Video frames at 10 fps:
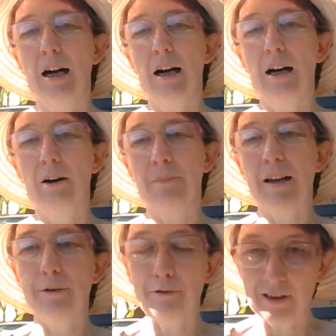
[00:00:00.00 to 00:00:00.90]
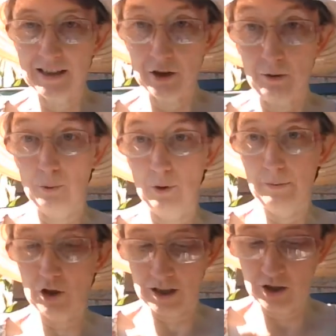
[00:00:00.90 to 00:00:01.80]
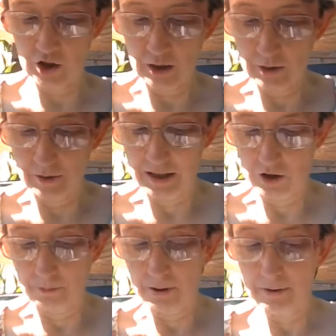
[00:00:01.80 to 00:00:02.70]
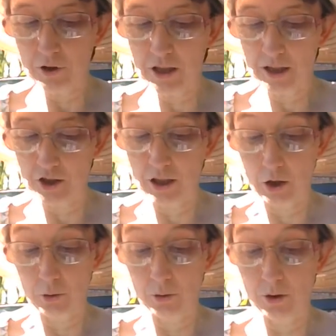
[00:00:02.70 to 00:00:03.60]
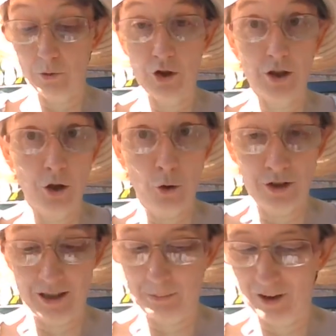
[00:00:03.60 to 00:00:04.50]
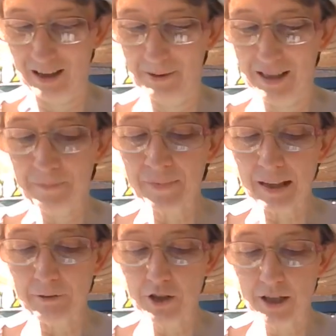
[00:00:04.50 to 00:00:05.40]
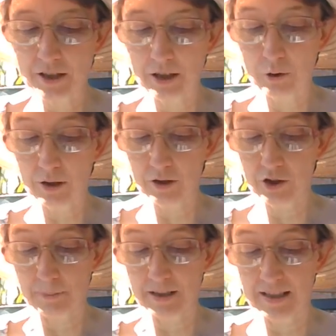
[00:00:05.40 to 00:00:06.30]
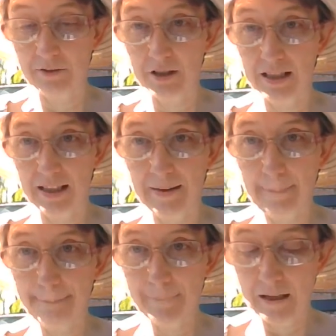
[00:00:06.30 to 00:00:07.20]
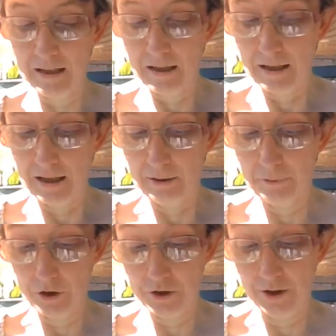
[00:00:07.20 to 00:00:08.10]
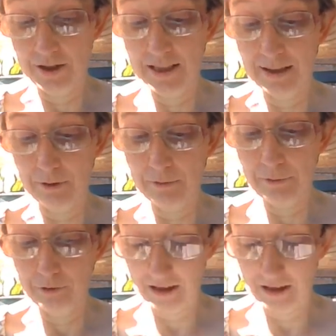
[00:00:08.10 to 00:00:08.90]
If, for example, let me just show you an example. If you turn to Luke, which is not an apocalypse, if you turn to Luke chapter 17, verse 37, for